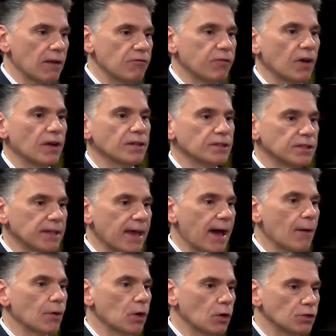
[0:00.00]
of fun to see
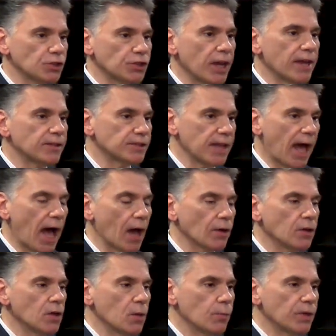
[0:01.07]
how it all shakes out
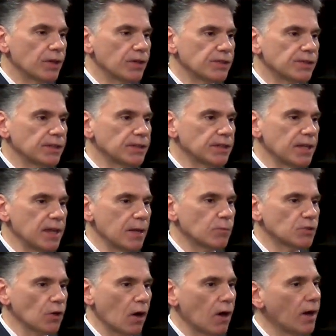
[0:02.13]
because the
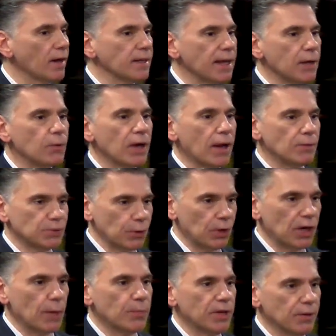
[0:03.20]
teams are, unlike when I was
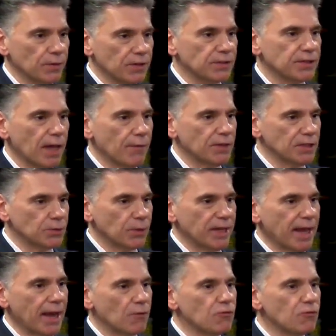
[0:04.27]
growing up here in the 70s when you had a